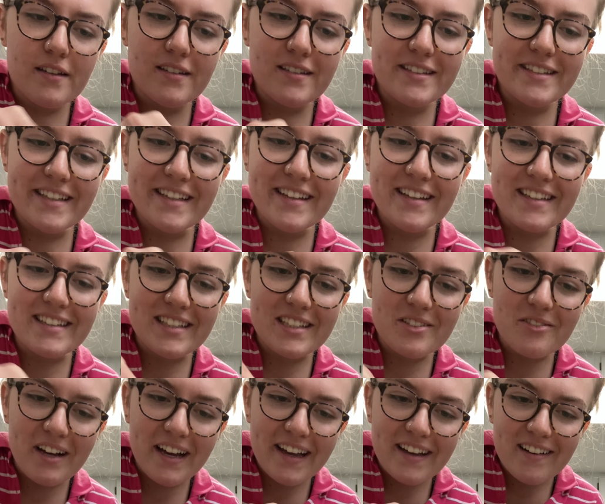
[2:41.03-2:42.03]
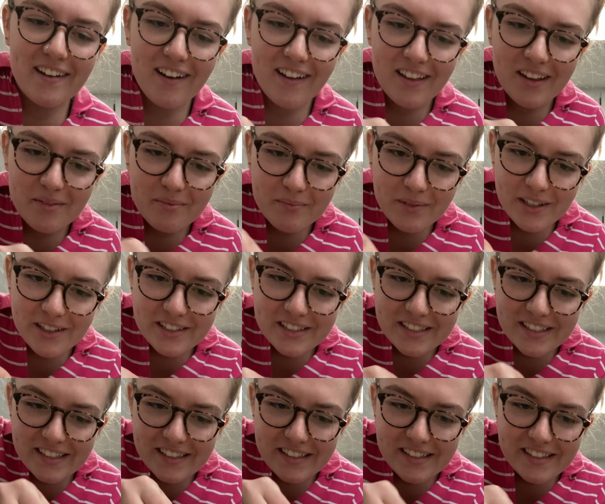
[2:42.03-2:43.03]
See, this is why I call it
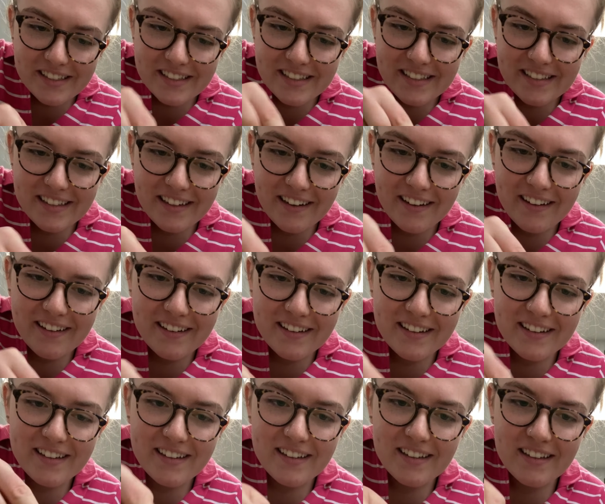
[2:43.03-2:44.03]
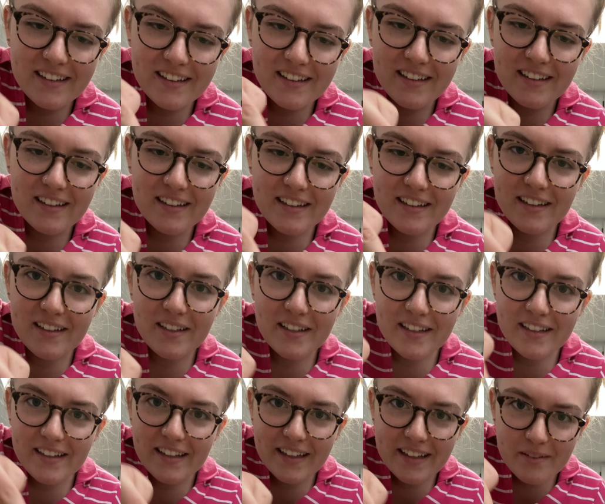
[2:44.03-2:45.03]
mush. It's just all
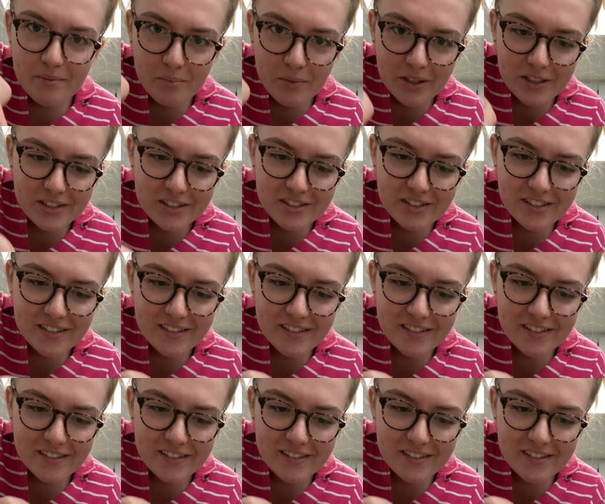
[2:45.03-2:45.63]
like mush.